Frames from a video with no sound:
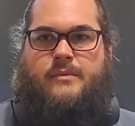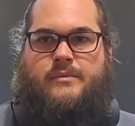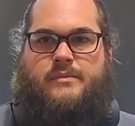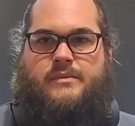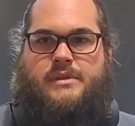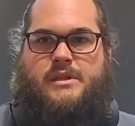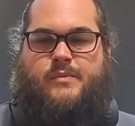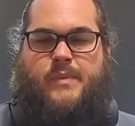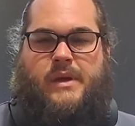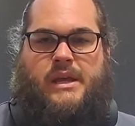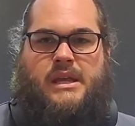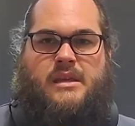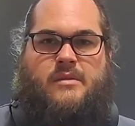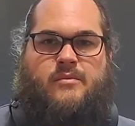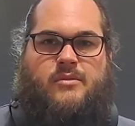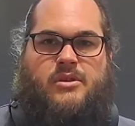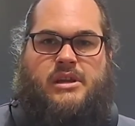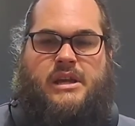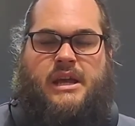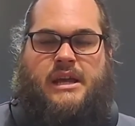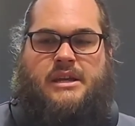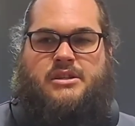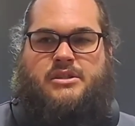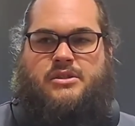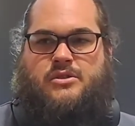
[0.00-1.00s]
Speed
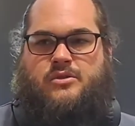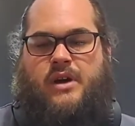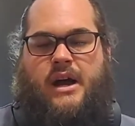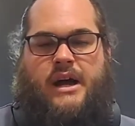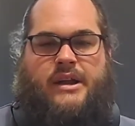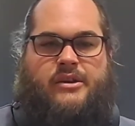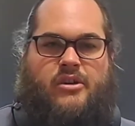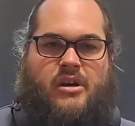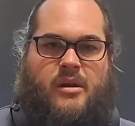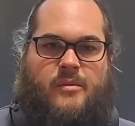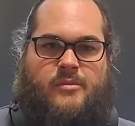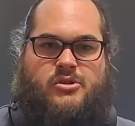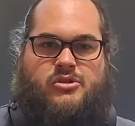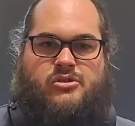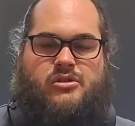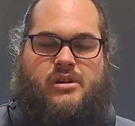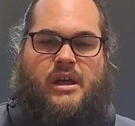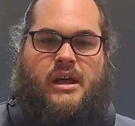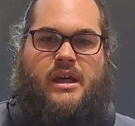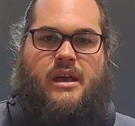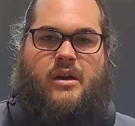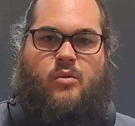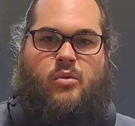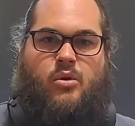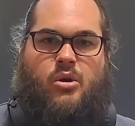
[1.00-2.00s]
Communications or Under Armour
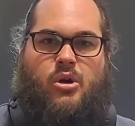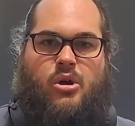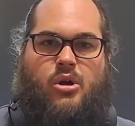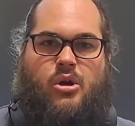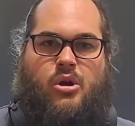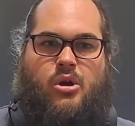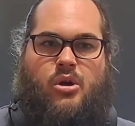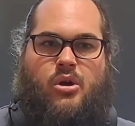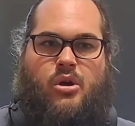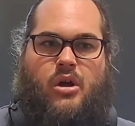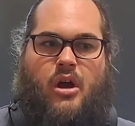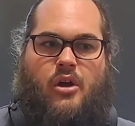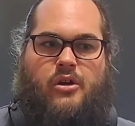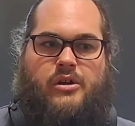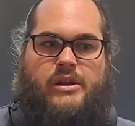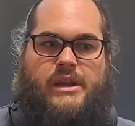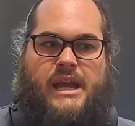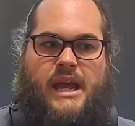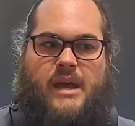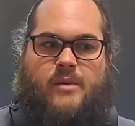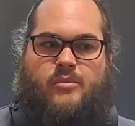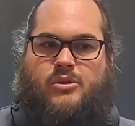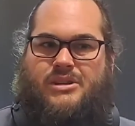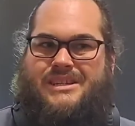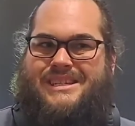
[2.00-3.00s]
Australia were only
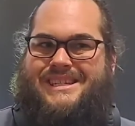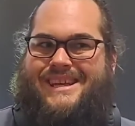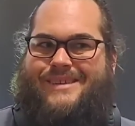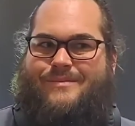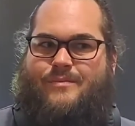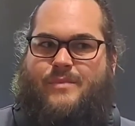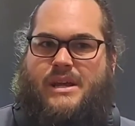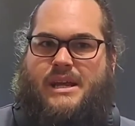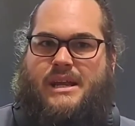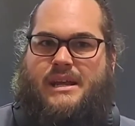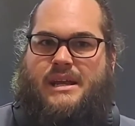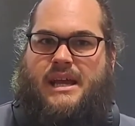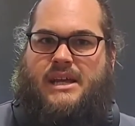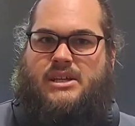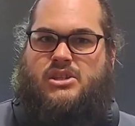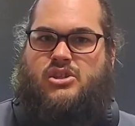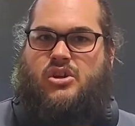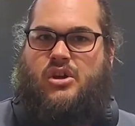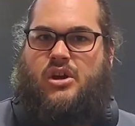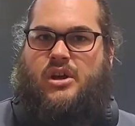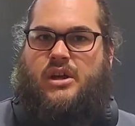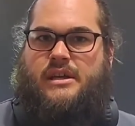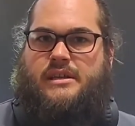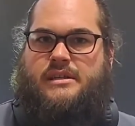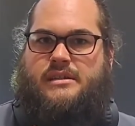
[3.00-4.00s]
able to send me a
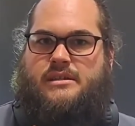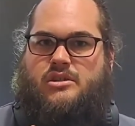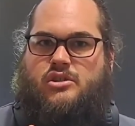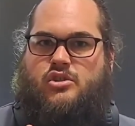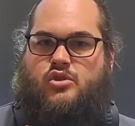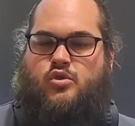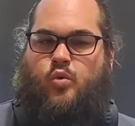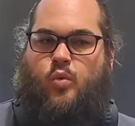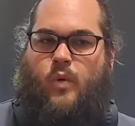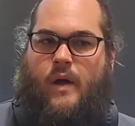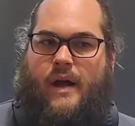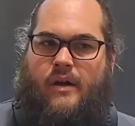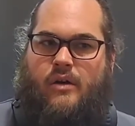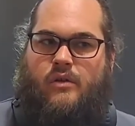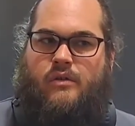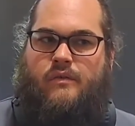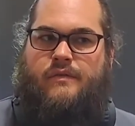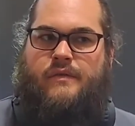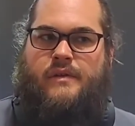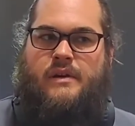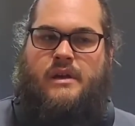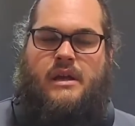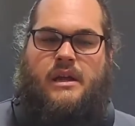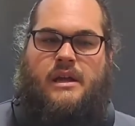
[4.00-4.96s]
size 12.